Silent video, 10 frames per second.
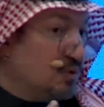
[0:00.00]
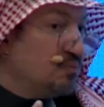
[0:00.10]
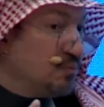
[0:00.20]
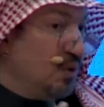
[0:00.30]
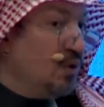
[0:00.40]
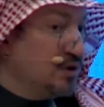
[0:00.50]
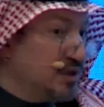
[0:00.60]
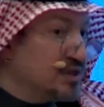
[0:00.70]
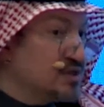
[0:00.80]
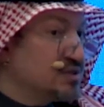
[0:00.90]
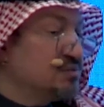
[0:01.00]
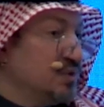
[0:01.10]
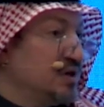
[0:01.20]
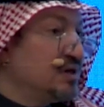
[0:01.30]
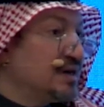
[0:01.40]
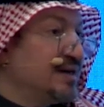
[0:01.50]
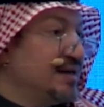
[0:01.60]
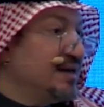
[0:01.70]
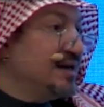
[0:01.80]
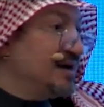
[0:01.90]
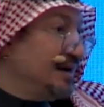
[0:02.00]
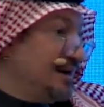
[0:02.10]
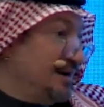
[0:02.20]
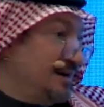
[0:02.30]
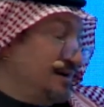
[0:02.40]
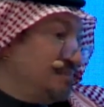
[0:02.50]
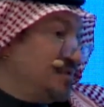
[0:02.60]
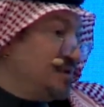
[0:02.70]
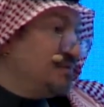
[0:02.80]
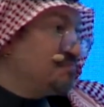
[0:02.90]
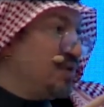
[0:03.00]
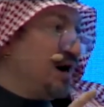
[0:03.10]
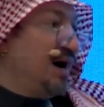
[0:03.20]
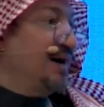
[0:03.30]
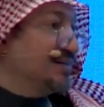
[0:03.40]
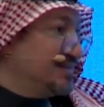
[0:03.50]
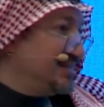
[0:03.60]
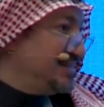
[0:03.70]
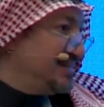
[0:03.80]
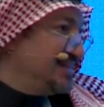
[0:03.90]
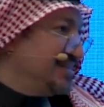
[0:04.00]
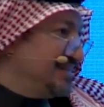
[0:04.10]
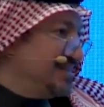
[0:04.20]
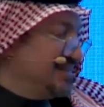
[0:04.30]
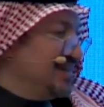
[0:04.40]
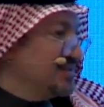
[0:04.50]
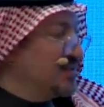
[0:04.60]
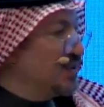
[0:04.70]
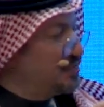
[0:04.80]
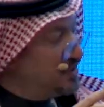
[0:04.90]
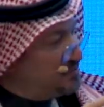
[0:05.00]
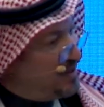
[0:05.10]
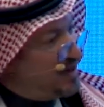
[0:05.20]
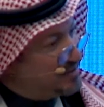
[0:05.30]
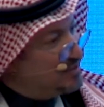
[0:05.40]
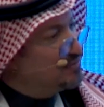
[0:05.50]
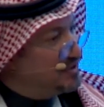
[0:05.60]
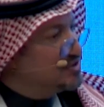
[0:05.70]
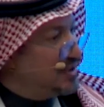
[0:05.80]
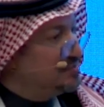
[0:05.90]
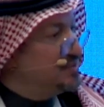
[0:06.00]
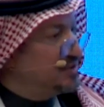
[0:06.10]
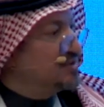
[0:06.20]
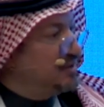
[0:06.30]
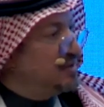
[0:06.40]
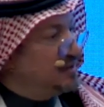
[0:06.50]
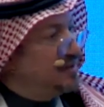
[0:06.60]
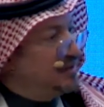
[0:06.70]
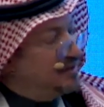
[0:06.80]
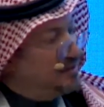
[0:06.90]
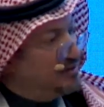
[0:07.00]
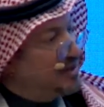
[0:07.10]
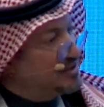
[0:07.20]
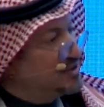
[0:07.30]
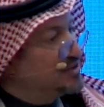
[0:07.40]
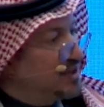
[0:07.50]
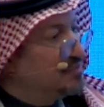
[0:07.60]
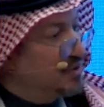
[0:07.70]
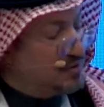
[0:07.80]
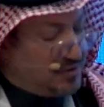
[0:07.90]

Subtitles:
All this will really be part, not all, but part of the national champion role.